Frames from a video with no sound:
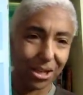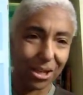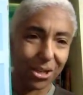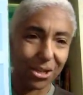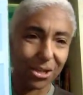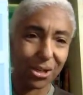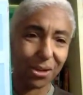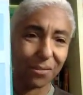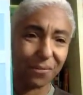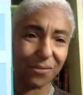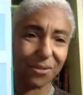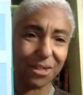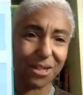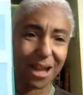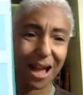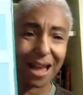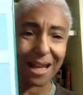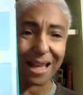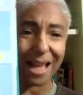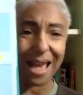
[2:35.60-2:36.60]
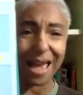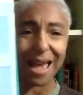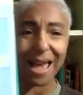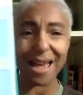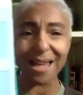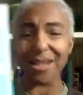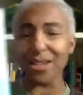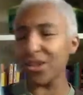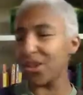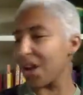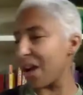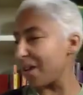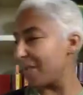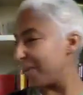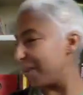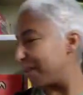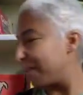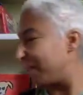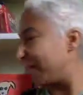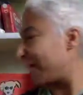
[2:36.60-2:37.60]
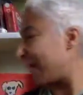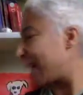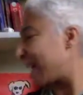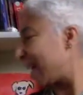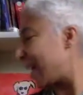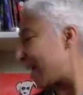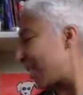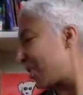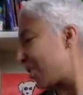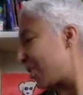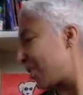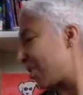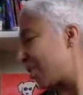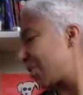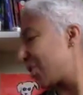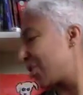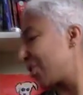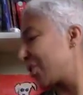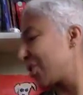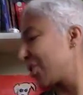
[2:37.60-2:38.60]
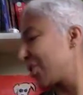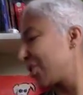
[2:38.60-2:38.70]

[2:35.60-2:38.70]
You've done it, shouted Fish.